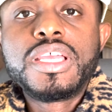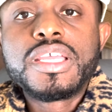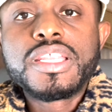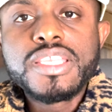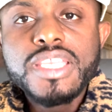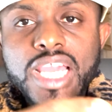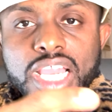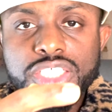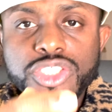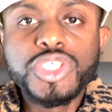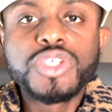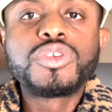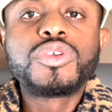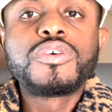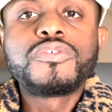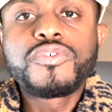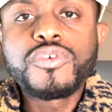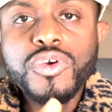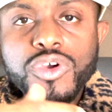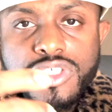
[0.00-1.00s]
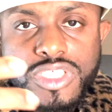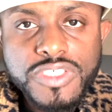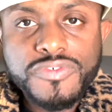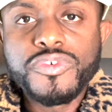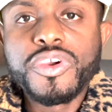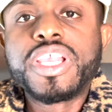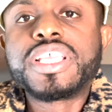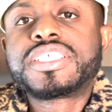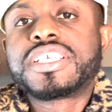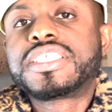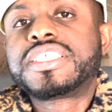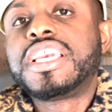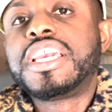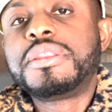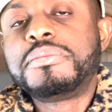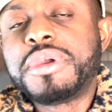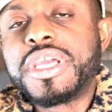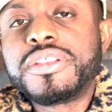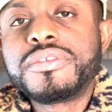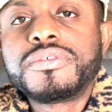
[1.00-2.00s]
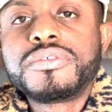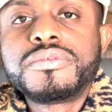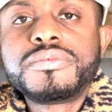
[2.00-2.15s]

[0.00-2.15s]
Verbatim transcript: That channel, of course, is for entertainment.